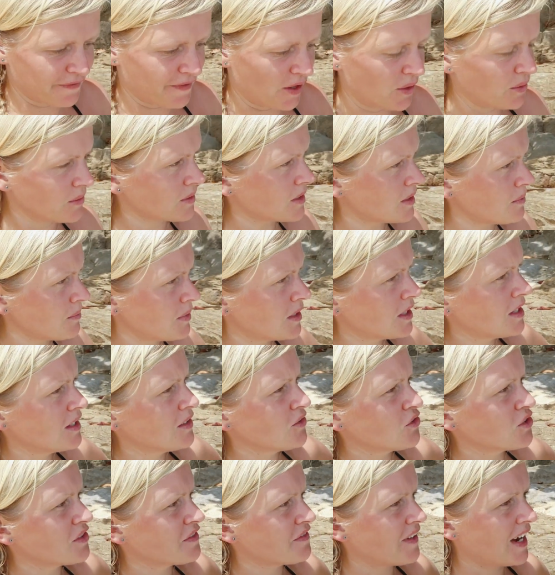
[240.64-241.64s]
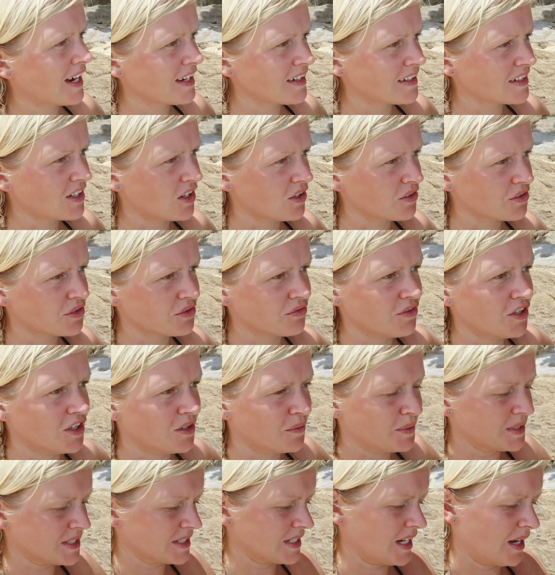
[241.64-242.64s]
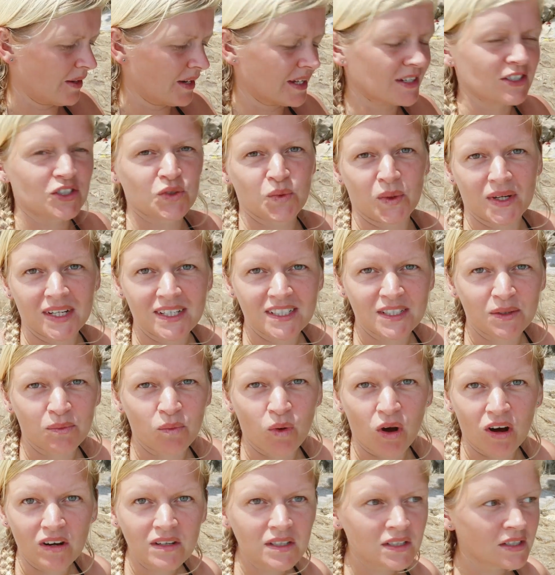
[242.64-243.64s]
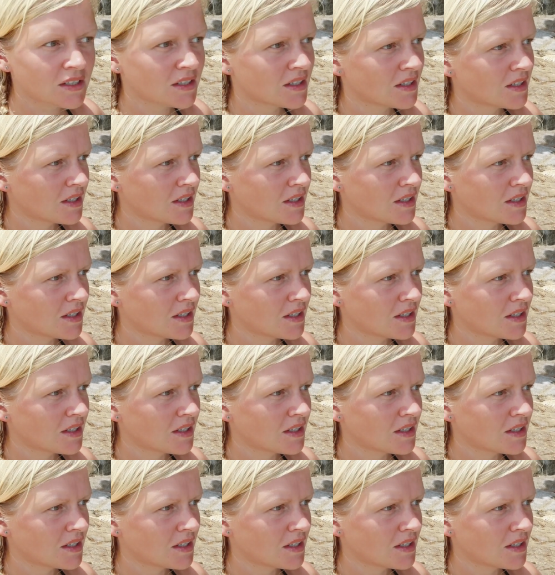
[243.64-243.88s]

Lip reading: of phone then, just finally got through. It's now like 20-1.